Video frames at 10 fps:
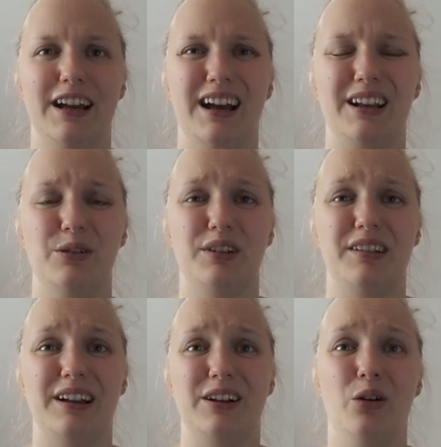and he was
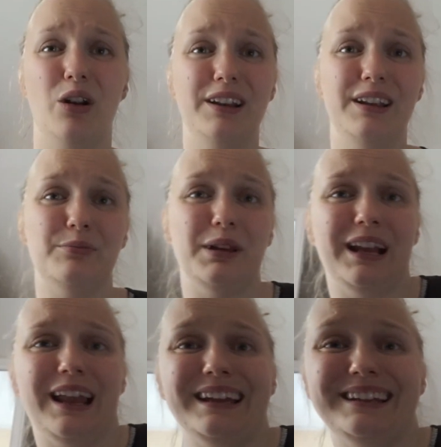like holding me
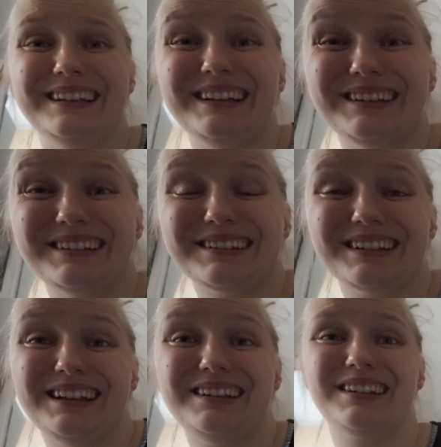like this.
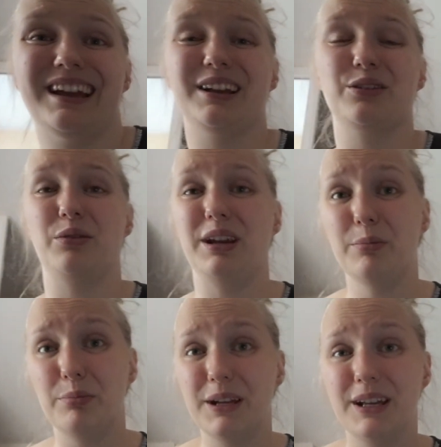It's kind of
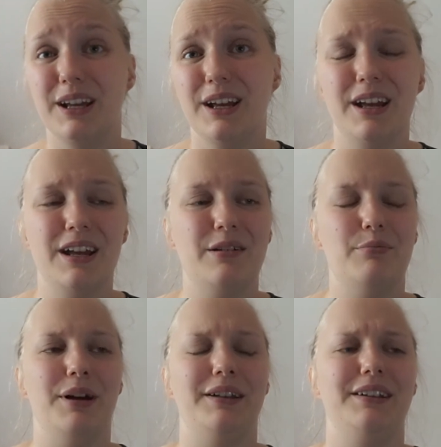creepy,
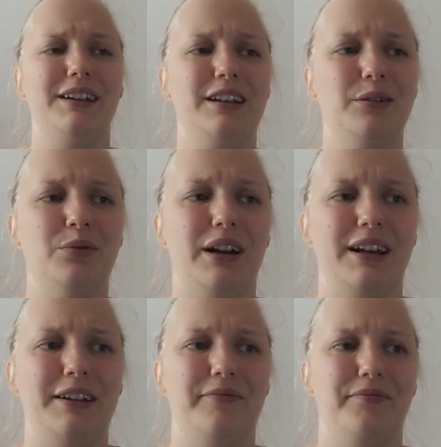but either
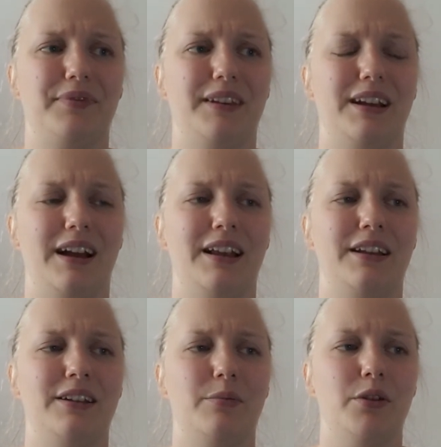way, I
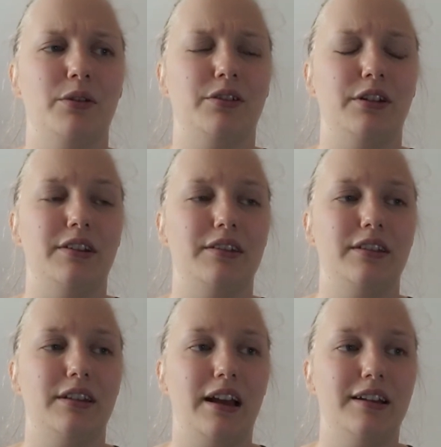ended up going to this
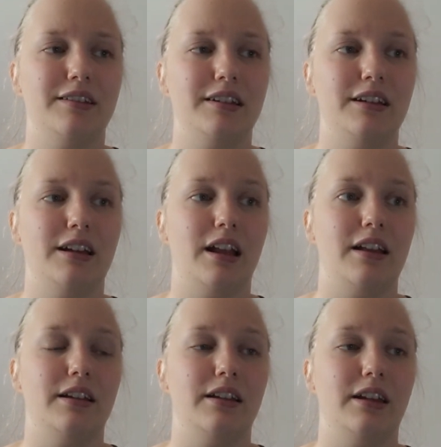taxi and
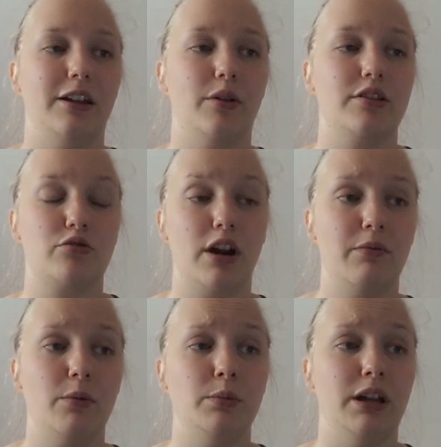he was
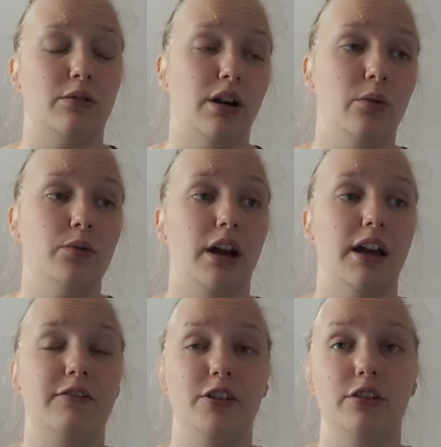driving me around. I
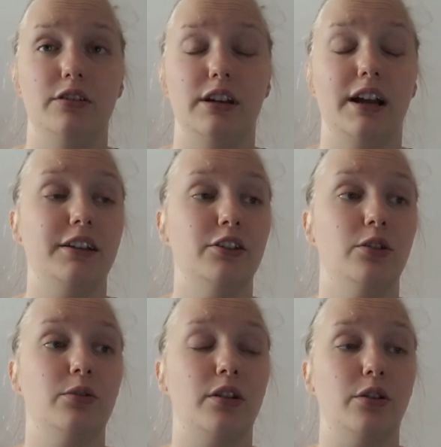have I had
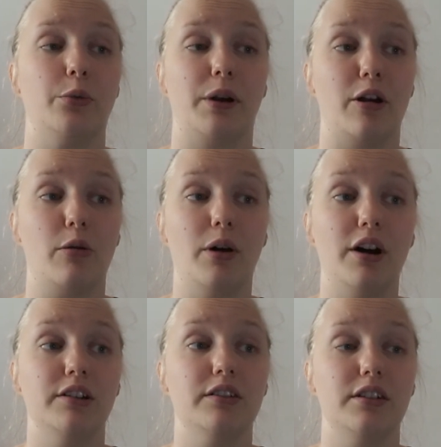no clue where I
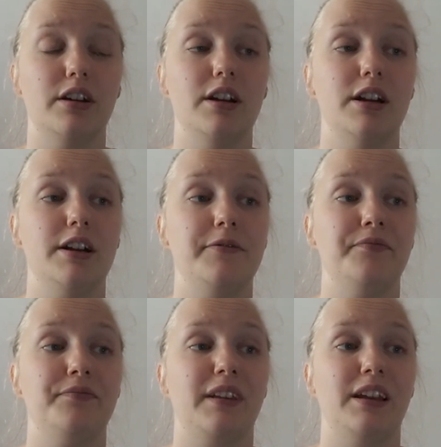was.
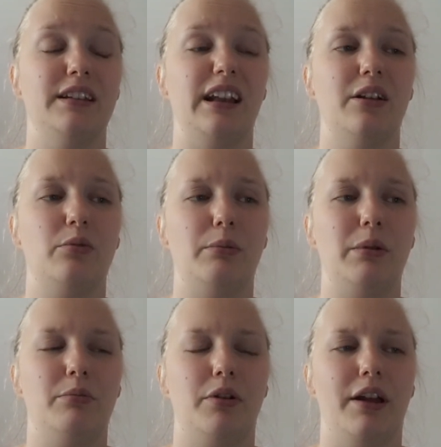Then I
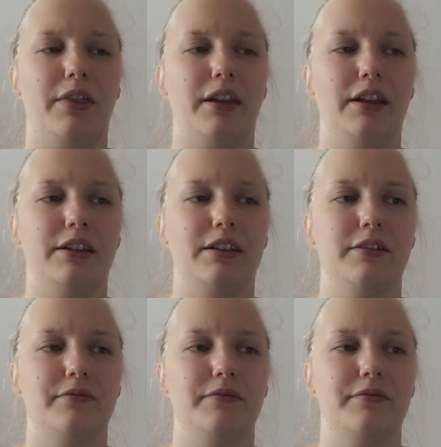remember, I think,